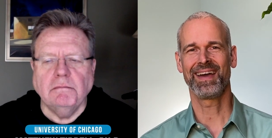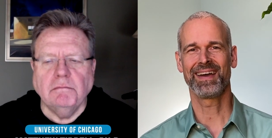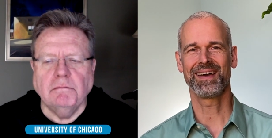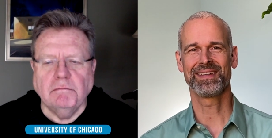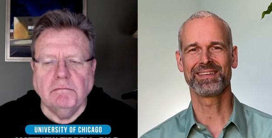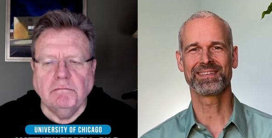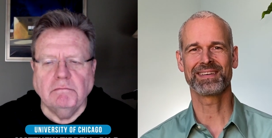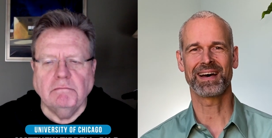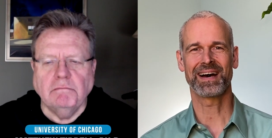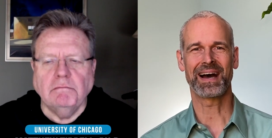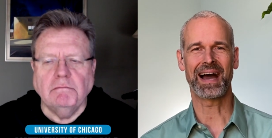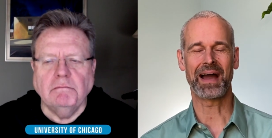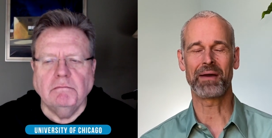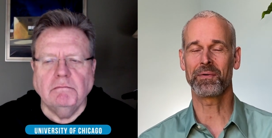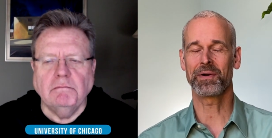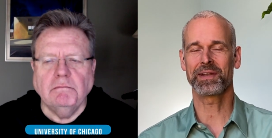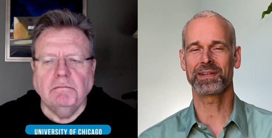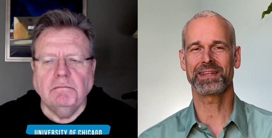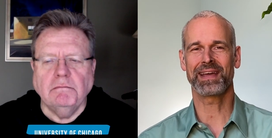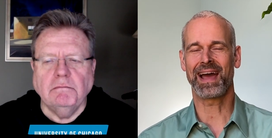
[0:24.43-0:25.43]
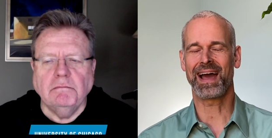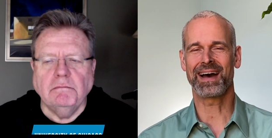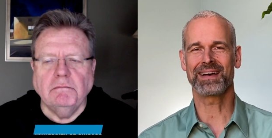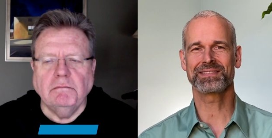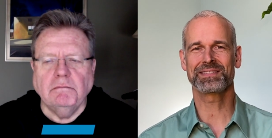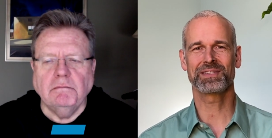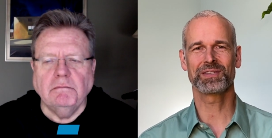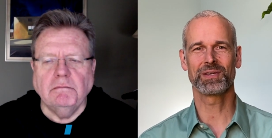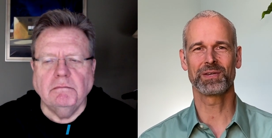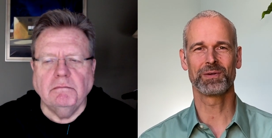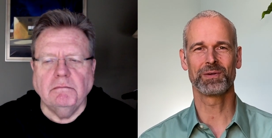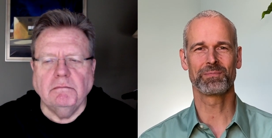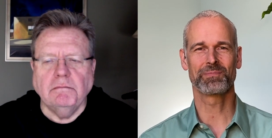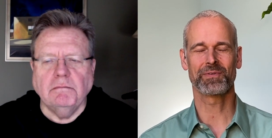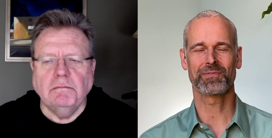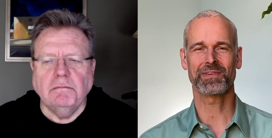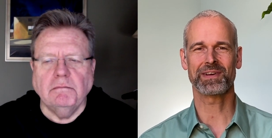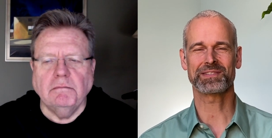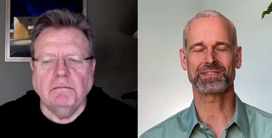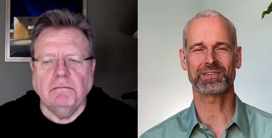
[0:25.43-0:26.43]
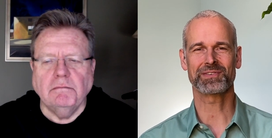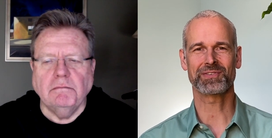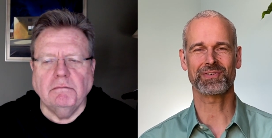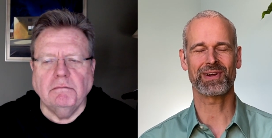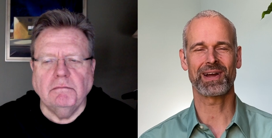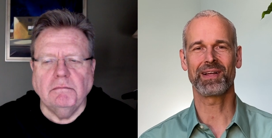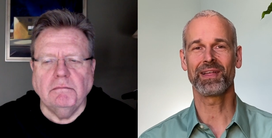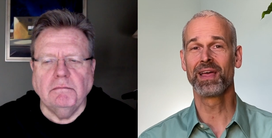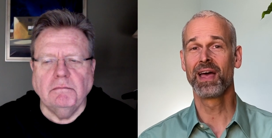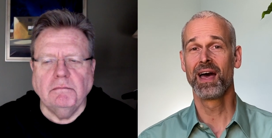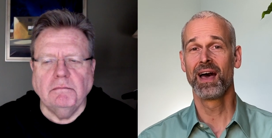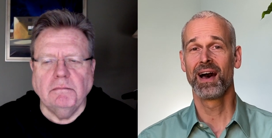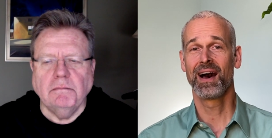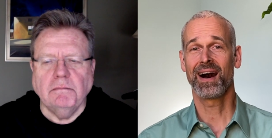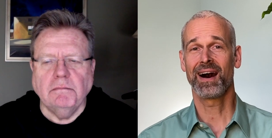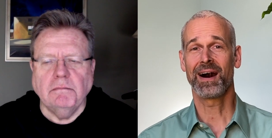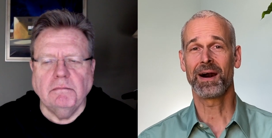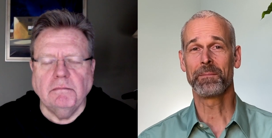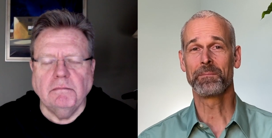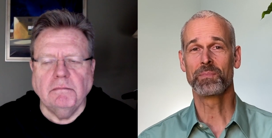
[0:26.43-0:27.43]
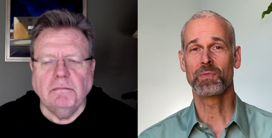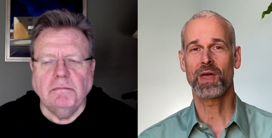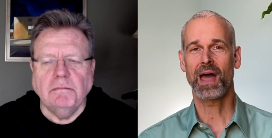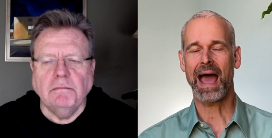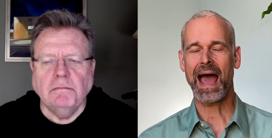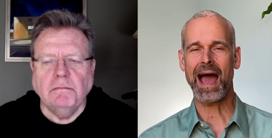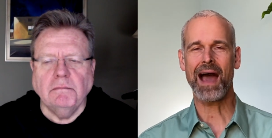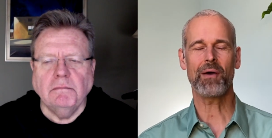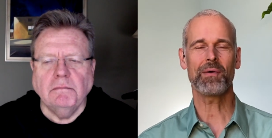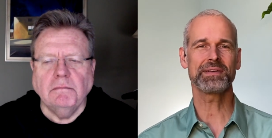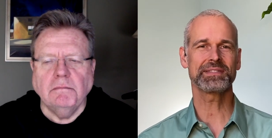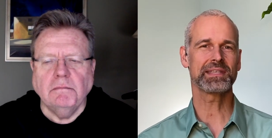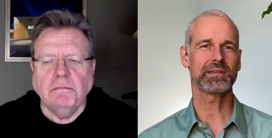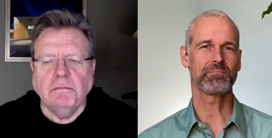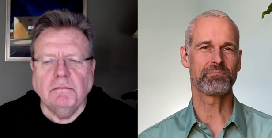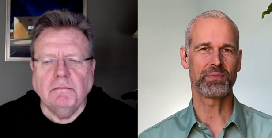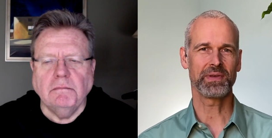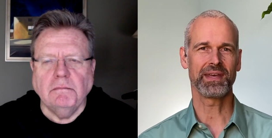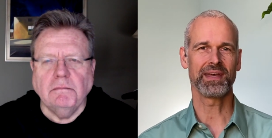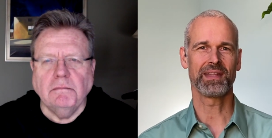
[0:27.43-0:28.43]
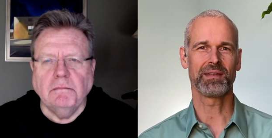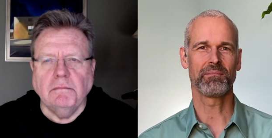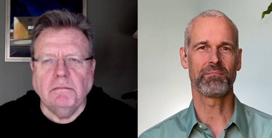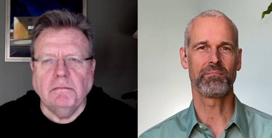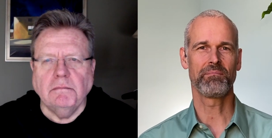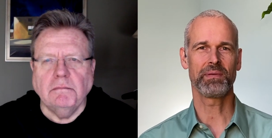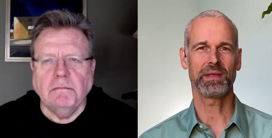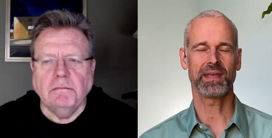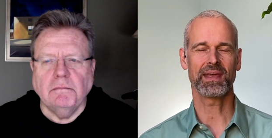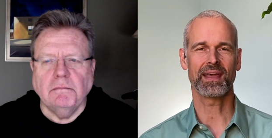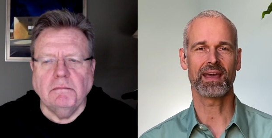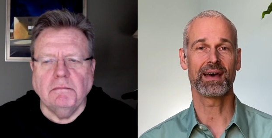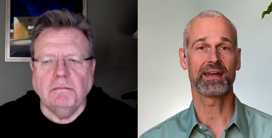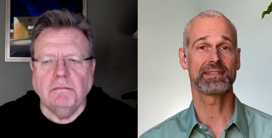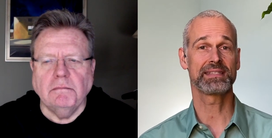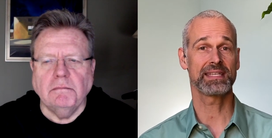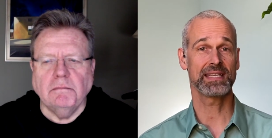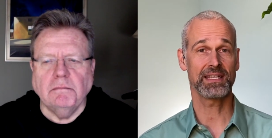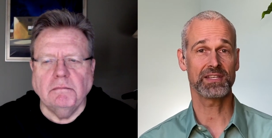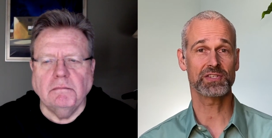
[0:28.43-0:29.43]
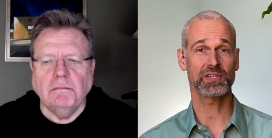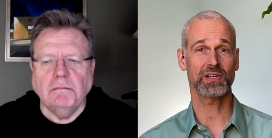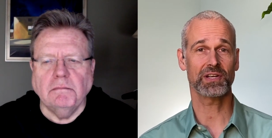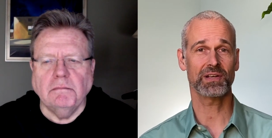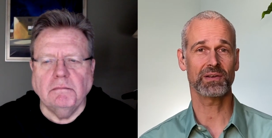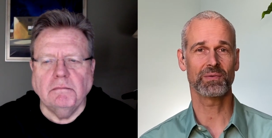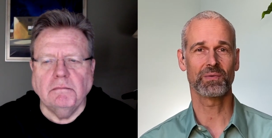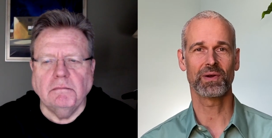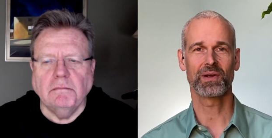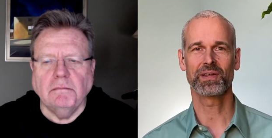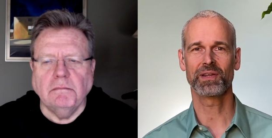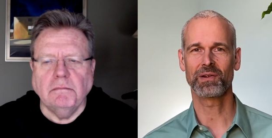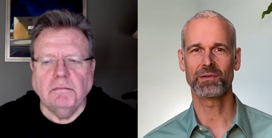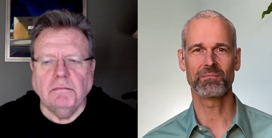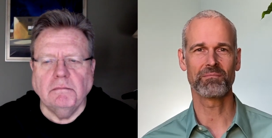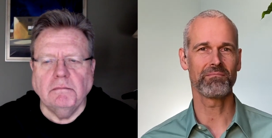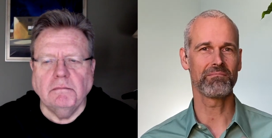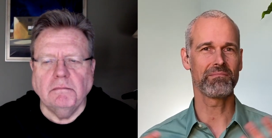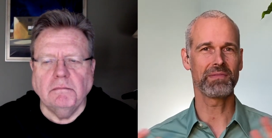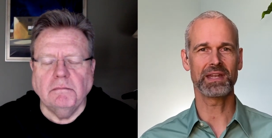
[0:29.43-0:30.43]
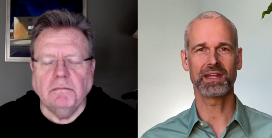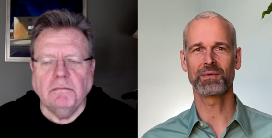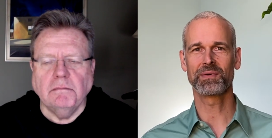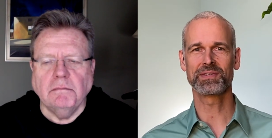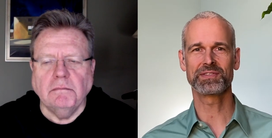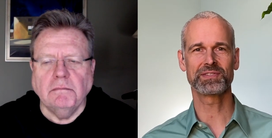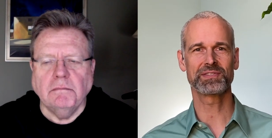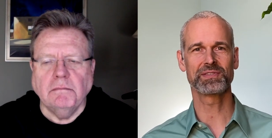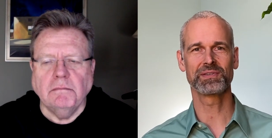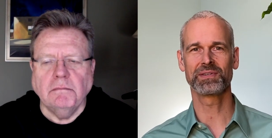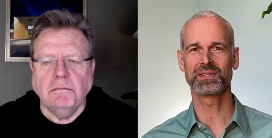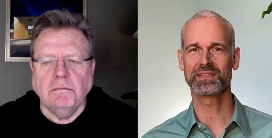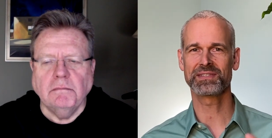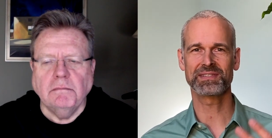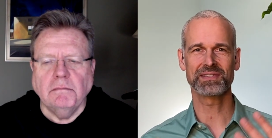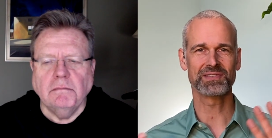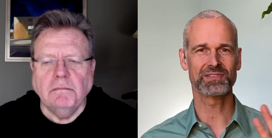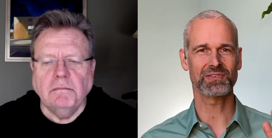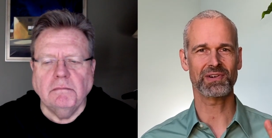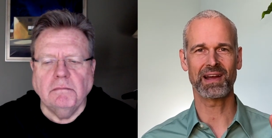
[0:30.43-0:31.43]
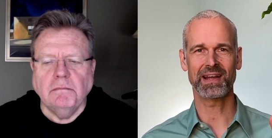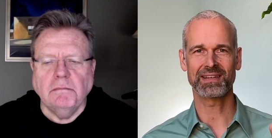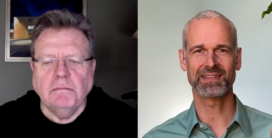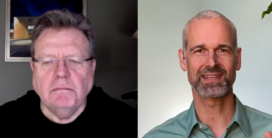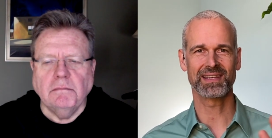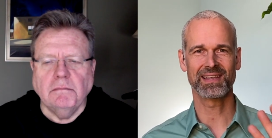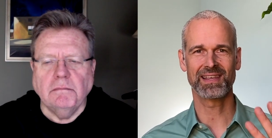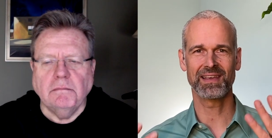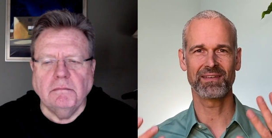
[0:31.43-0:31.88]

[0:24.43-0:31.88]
Speaker 1: and uh, I wanted to ask you, Professor Tirrell, um, how has it been being a teacher where you're meeting with students and trying to